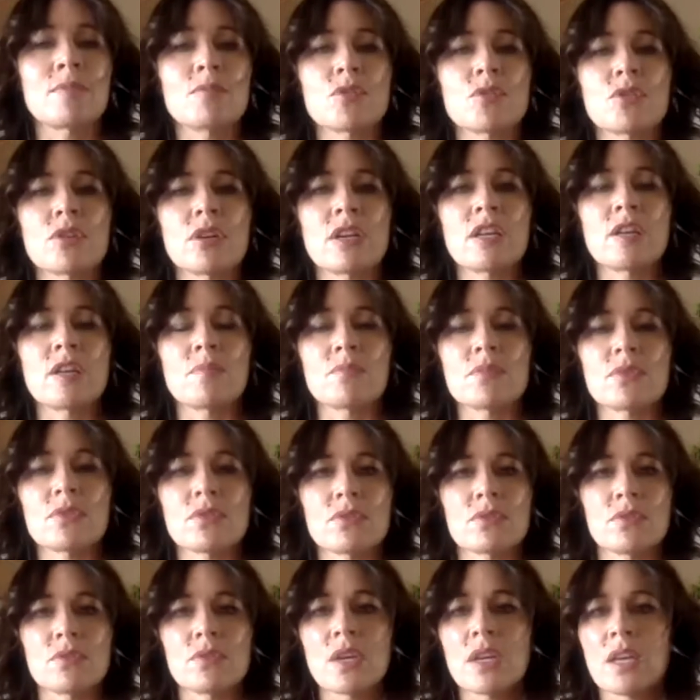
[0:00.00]
dream,
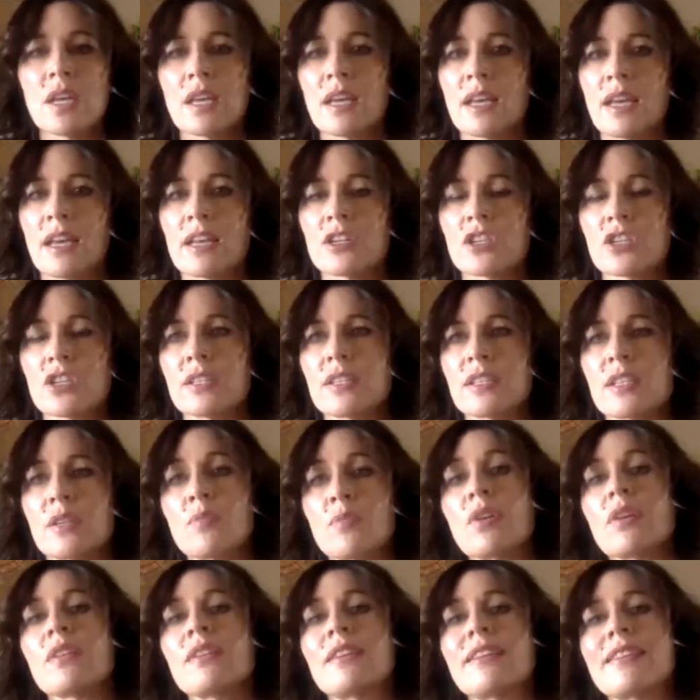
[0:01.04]
to actually see
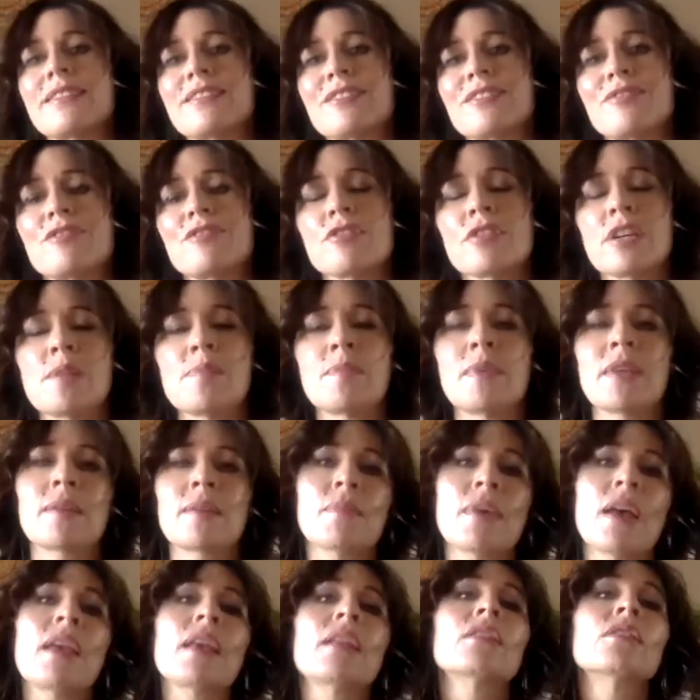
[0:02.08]
what collective dreaming
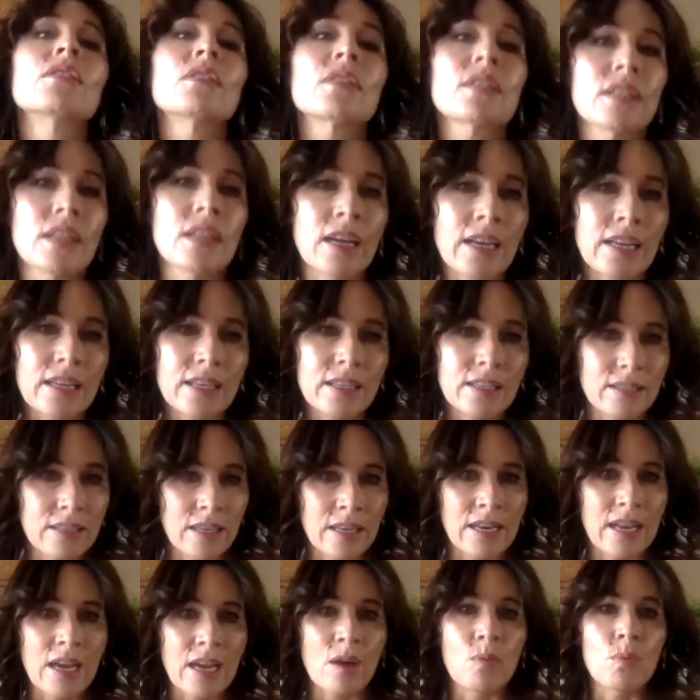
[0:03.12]
may look like
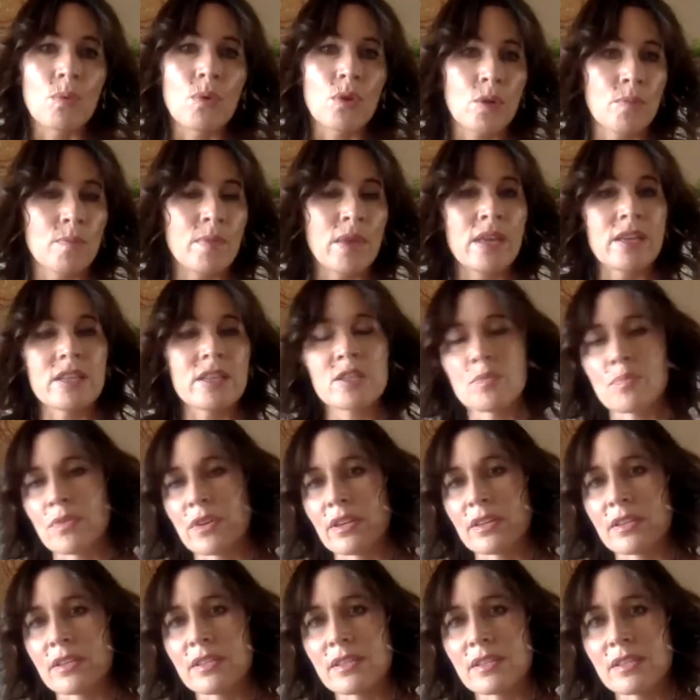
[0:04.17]
and how water may
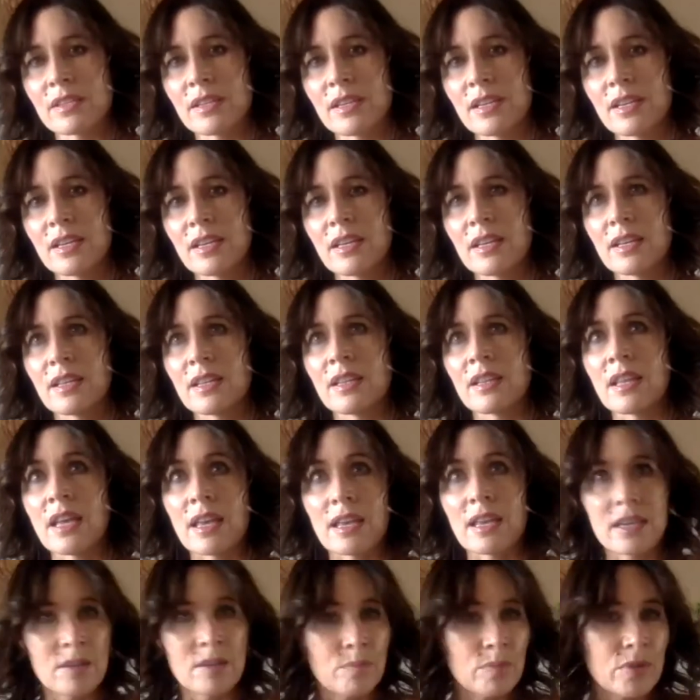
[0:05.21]
express
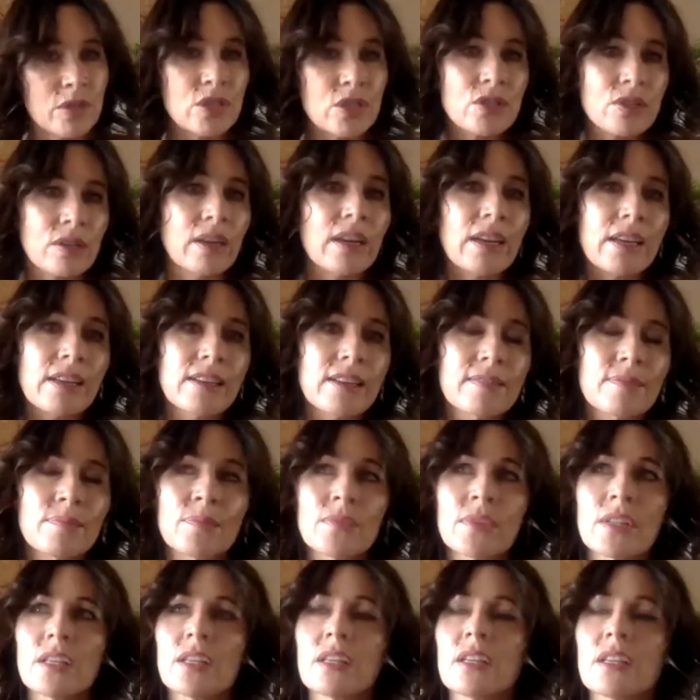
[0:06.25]
that imagery.
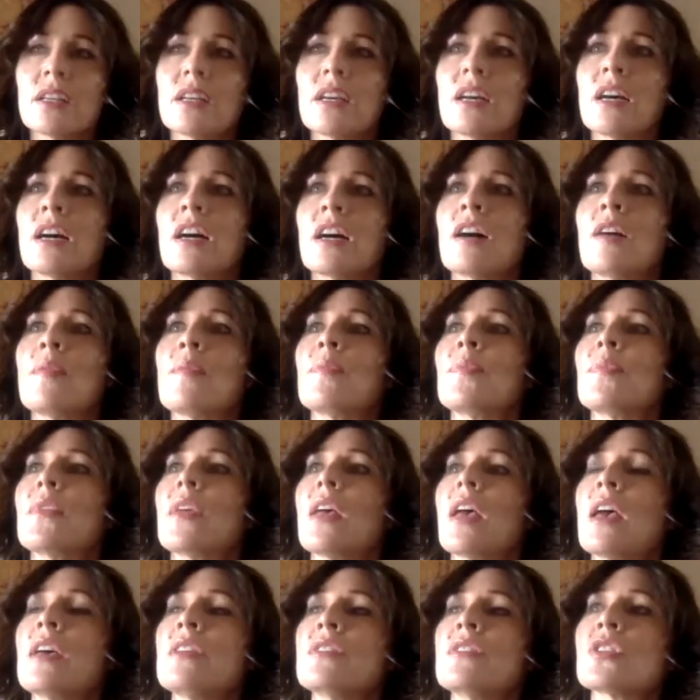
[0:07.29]
Um,
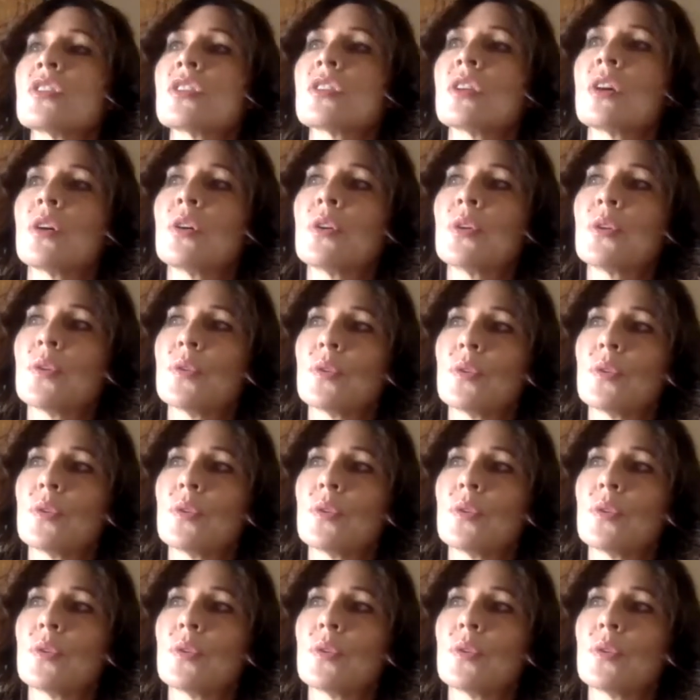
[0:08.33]
and so,